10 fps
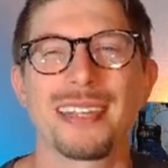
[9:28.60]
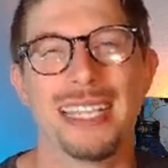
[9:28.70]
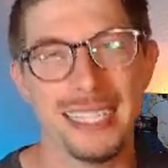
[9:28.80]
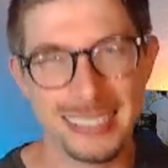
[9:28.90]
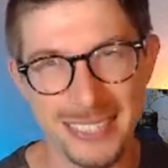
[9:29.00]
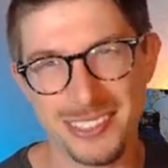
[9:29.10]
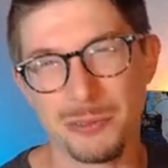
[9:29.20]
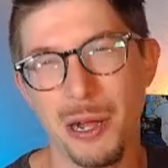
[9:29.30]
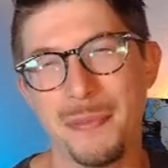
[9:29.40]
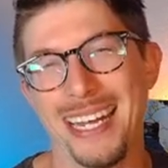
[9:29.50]
is them
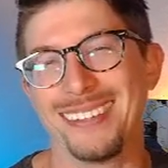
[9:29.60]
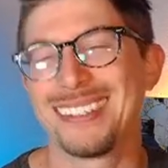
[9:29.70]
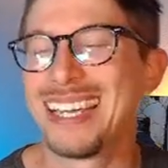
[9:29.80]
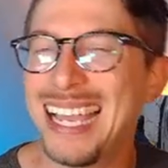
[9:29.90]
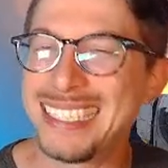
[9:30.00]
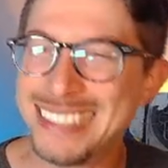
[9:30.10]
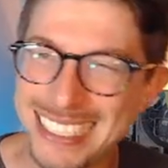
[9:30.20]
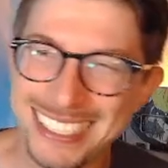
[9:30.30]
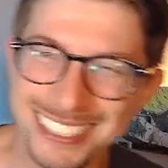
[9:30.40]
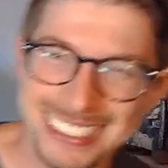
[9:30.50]
swapping out. And
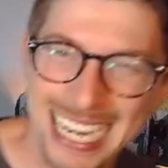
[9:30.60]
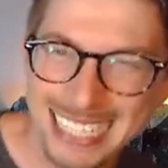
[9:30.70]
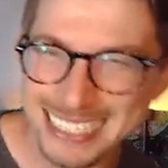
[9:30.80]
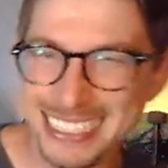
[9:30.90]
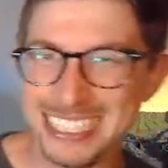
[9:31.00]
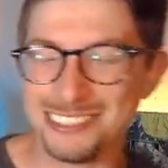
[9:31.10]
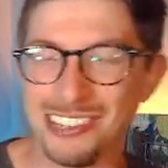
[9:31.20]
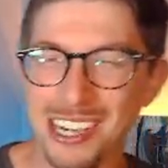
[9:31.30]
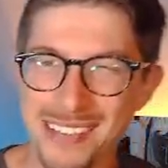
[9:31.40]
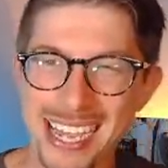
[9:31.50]
they do actually
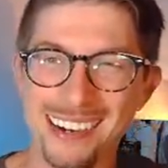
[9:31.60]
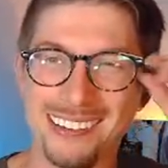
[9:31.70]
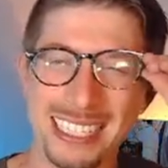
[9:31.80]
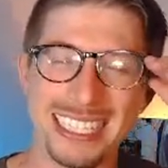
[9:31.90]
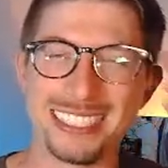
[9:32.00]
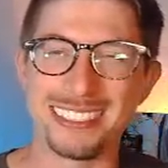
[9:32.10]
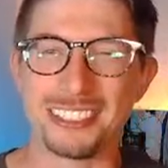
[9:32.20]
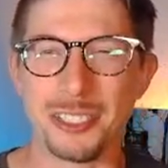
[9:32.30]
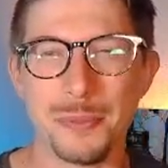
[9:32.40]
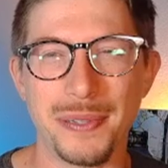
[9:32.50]
swap out into
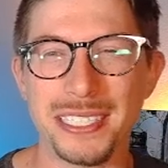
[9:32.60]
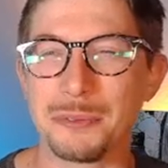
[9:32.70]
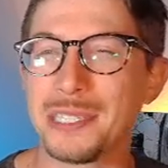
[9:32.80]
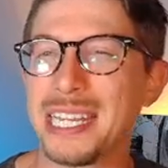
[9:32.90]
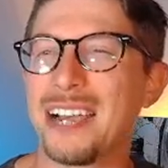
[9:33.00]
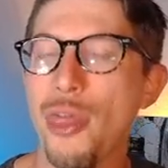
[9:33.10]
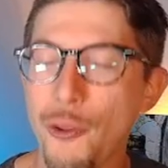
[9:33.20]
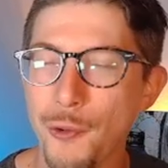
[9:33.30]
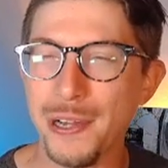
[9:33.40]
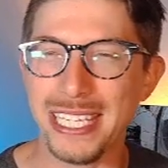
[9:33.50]
Tropius without
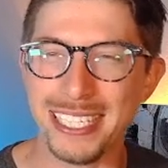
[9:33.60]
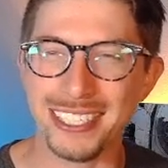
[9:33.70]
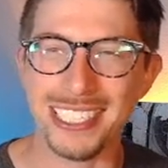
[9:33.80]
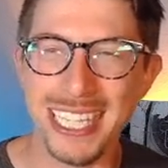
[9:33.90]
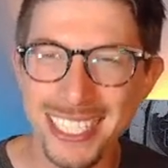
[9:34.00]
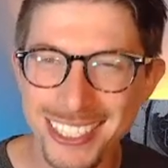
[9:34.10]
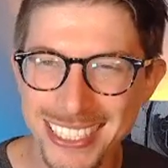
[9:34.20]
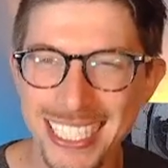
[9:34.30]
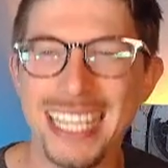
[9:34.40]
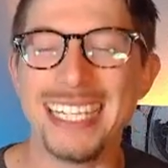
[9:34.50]
throwing
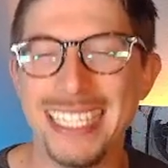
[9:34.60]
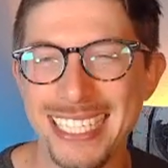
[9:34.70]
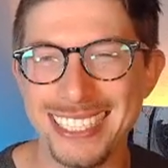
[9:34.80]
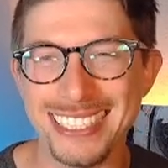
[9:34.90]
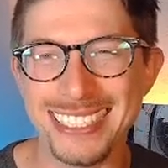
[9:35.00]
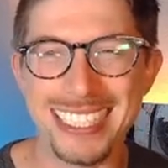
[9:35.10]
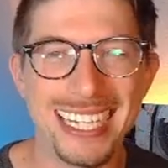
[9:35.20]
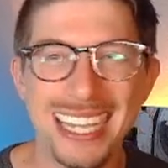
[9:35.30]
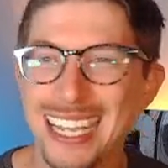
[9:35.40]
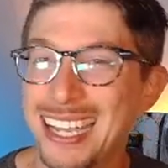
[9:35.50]
any
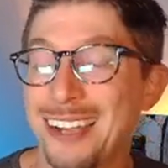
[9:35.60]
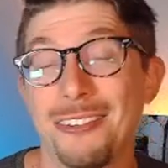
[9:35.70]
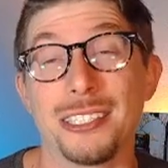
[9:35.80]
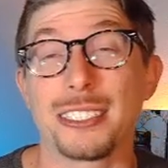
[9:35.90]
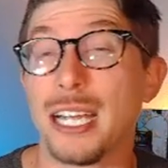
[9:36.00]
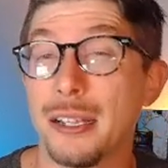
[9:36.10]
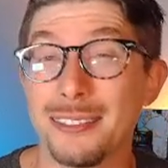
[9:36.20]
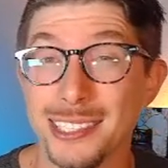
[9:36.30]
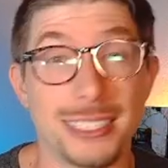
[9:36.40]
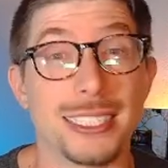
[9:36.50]
energy, which
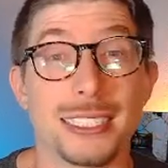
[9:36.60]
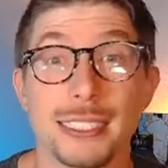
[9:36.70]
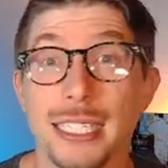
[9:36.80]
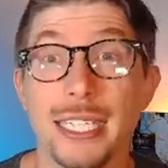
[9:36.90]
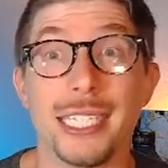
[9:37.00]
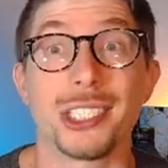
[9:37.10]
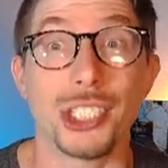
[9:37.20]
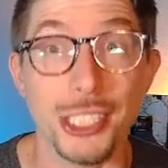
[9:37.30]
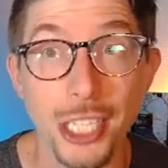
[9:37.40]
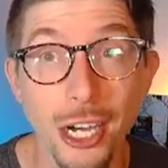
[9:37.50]
I was just in
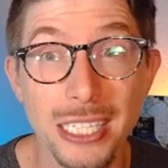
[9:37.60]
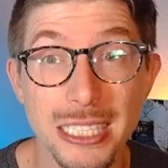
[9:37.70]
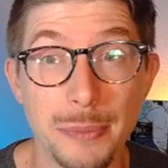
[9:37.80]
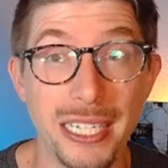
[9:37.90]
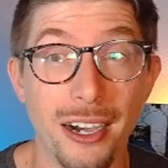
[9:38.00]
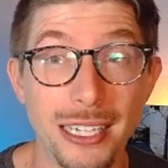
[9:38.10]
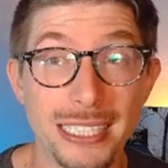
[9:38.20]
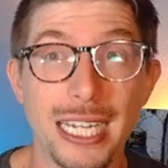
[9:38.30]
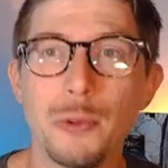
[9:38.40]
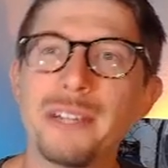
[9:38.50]
shock, to be
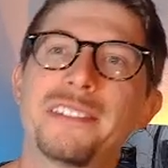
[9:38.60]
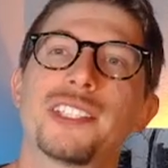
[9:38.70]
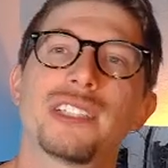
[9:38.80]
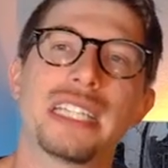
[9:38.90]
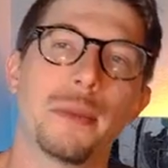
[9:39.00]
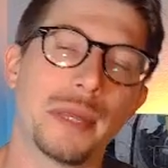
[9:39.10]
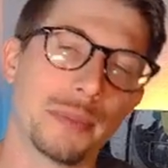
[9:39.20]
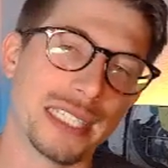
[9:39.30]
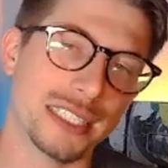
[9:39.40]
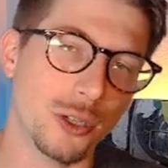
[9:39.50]
honest. I would have shielded up
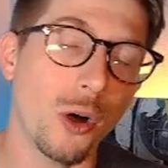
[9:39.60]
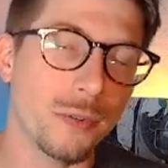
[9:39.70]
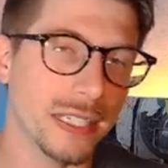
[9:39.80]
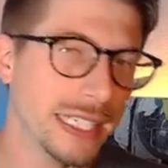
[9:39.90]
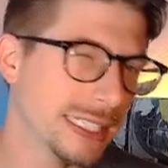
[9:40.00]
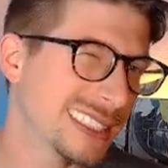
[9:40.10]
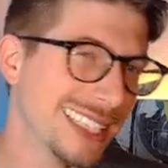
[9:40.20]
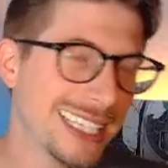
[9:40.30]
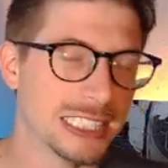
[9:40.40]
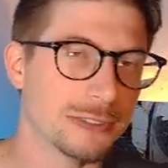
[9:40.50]
the potential Overheat
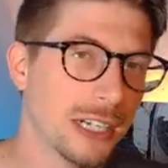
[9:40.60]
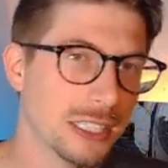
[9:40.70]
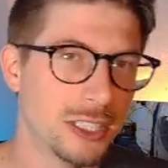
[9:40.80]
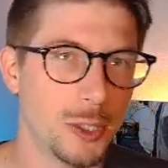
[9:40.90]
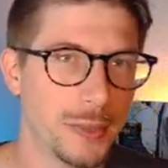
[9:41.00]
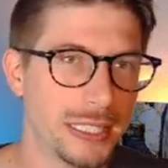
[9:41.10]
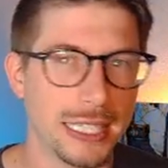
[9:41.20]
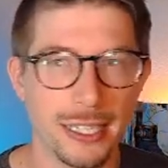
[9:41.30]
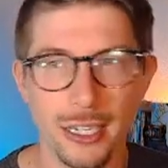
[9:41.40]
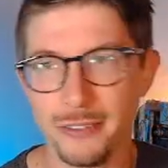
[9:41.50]
/ Rock Tomb
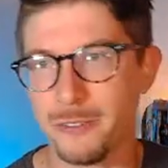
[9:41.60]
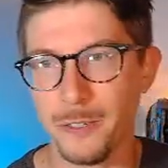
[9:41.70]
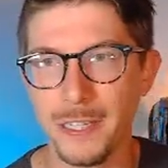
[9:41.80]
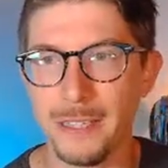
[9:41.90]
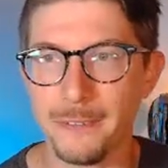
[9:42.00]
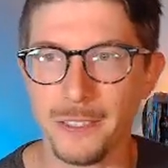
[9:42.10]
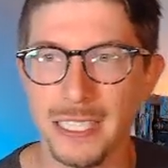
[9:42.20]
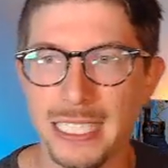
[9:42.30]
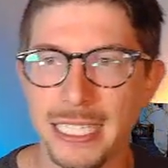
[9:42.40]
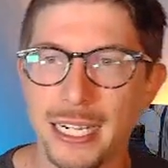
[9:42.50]
and then gone for
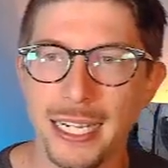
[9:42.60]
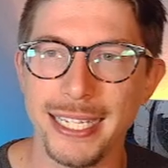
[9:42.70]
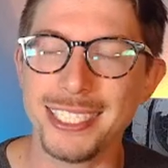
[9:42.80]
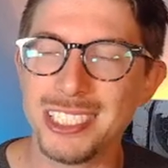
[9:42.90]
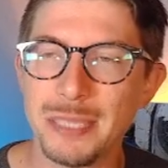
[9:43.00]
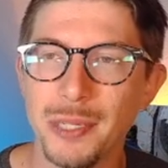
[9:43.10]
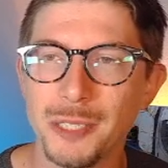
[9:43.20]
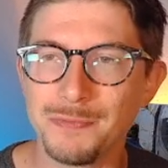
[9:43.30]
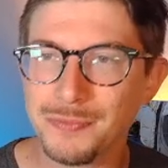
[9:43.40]
the Energy Ball